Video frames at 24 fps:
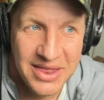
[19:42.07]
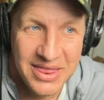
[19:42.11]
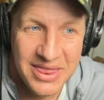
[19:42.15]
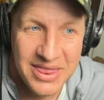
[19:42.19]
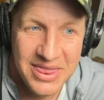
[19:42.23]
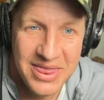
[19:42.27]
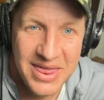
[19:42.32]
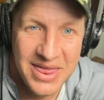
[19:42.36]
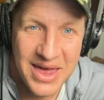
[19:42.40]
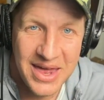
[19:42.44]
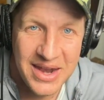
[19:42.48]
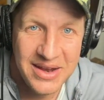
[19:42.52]

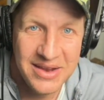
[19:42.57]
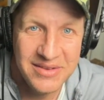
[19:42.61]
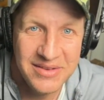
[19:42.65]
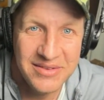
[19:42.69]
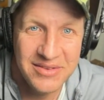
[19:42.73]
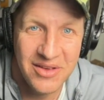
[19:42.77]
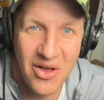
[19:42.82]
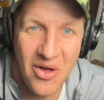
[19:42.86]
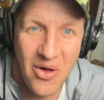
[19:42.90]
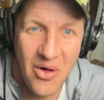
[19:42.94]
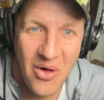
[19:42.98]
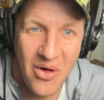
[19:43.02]
that is
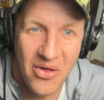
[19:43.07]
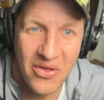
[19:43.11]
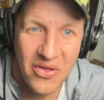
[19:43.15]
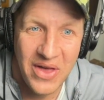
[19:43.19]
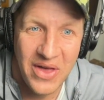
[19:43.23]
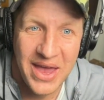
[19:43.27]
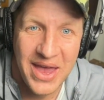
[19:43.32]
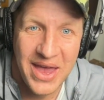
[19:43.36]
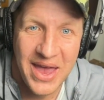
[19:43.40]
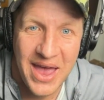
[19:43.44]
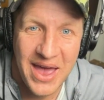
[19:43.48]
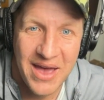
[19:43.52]
all
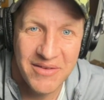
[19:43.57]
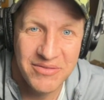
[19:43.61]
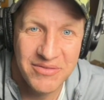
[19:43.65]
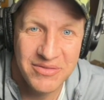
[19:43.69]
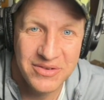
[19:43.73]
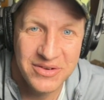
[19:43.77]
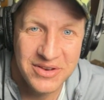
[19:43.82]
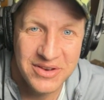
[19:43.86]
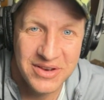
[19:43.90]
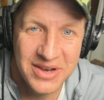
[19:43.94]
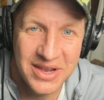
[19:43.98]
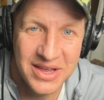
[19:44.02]
I have for
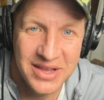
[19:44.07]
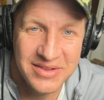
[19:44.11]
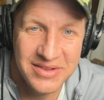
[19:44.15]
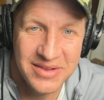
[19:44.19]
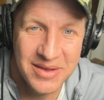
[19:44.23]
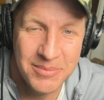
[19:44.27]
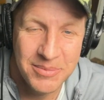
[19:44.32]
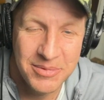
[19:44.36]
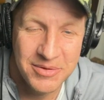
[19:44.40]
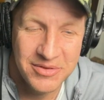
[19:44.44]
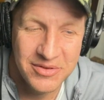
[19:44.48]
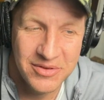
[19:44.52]
tonight's
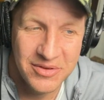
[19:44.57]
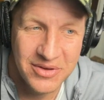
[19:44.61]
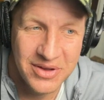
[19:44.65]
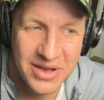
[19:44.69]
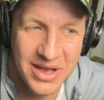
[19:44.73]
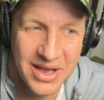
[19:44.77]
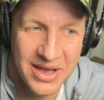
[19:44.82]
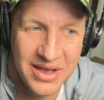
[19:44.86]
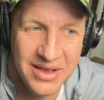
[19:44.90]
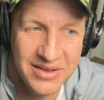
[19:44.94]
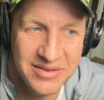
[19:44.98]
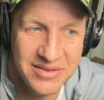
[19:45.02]
episode,
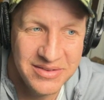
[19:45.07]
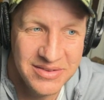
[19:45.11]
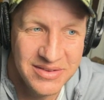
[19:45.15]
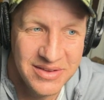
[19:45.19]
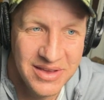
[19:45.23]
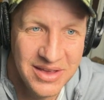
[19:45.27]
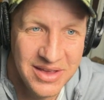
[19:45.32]
guys.